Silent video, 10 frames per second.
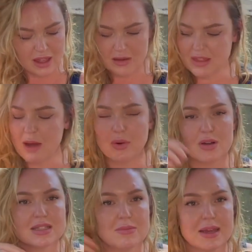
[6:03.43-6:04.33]
that
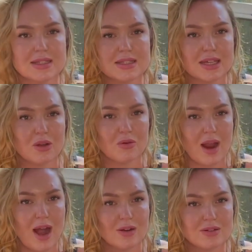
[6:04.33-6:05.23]
person may stick
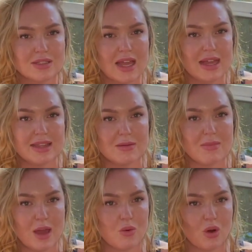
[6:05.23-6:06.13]
around and they
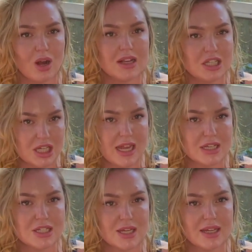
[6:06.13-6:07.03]
may work on
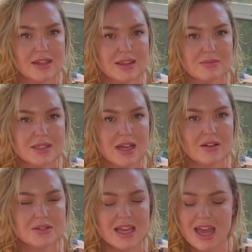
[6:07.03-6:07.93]
changing
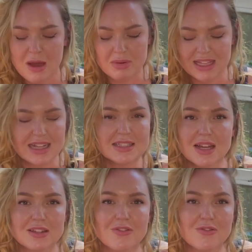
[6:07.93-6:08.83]
themselves, but that's
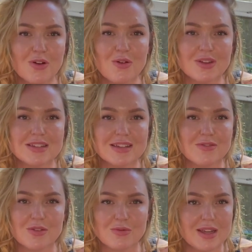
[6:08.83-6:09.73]
not the focus
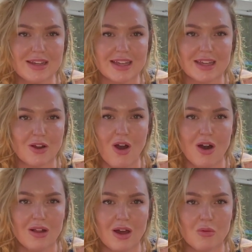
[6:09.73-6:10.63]
of the reading at
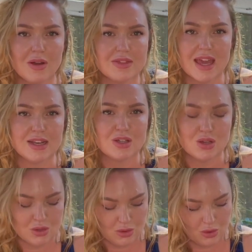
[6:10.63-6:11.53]
all on what they
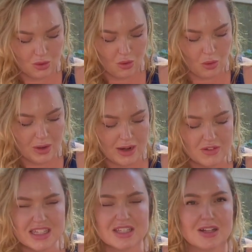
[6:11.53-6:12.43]
do or whatever
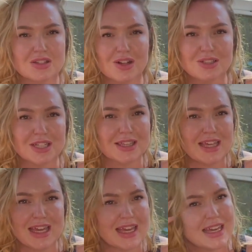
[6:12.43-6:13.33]
this nostalgic
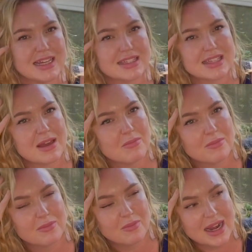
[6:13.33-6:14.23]
thing is.
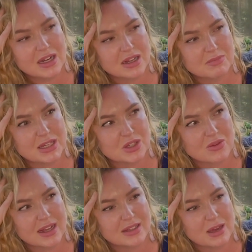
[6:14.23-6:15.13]
It might not be
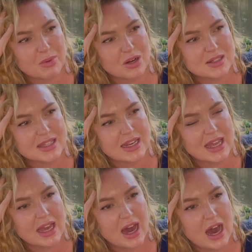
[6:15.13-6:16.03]
directly a person
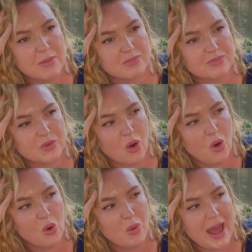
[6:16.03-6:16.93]
the
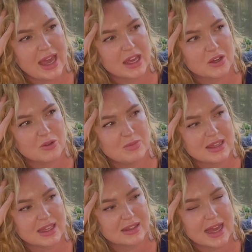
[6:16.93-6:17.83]
whole way. It could be
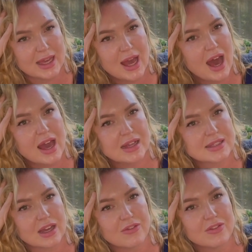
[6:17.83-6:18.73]
that like, it's
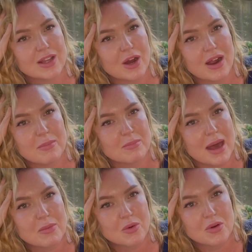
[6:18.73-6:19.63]
like a flare up
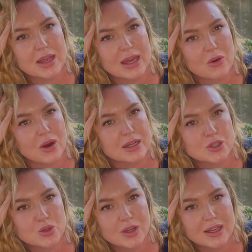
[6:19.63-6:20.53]
memory or a
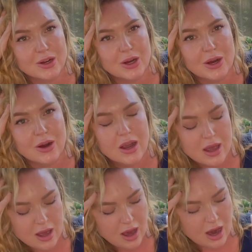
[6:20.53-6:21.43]
trigger.
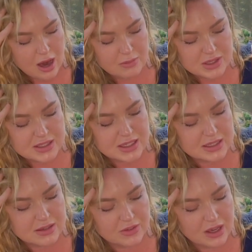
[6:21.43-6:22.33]
The
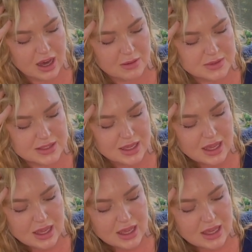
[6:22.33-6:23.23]
Six of Cups
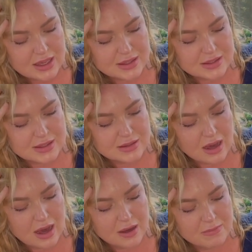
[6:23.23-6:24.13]
is
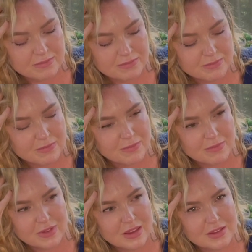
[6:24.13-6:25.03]
a
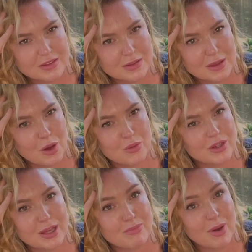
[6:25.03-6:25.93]

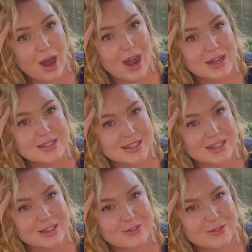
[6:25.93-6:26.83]
really
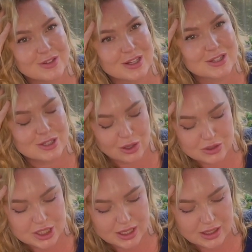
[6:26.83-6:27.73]
positive,
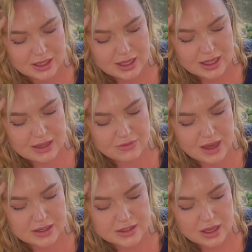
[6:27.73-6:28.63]
nostalgic
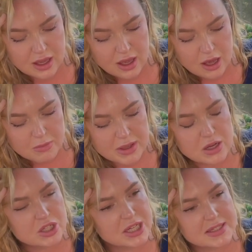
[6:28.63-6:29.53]
event. But
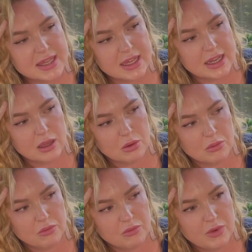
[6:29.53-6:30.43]
you're just getting
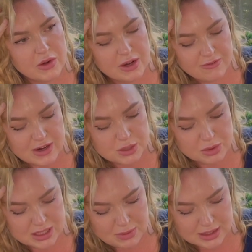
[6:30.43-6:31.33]
very fresh
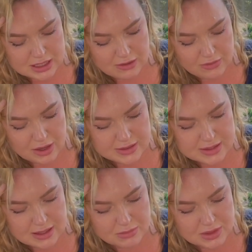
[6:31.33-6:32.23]
perspective on
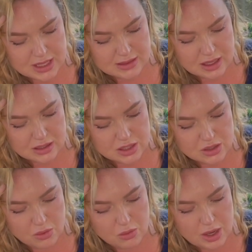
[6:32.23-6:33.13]
something that
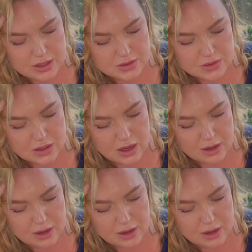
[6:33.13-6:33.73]
was